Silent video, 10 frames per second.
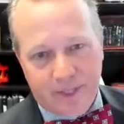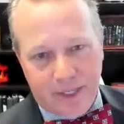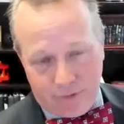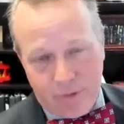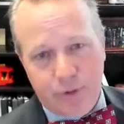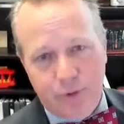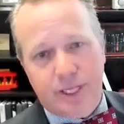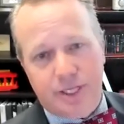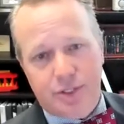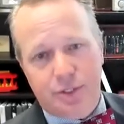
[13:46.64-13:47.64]
if you do
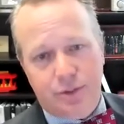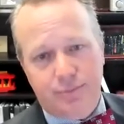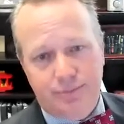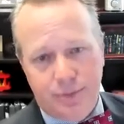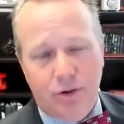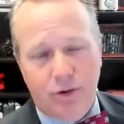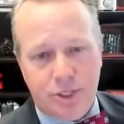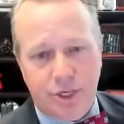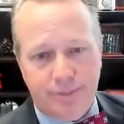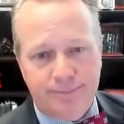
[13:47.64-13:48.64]
get sued
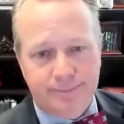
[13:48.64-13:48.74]
also.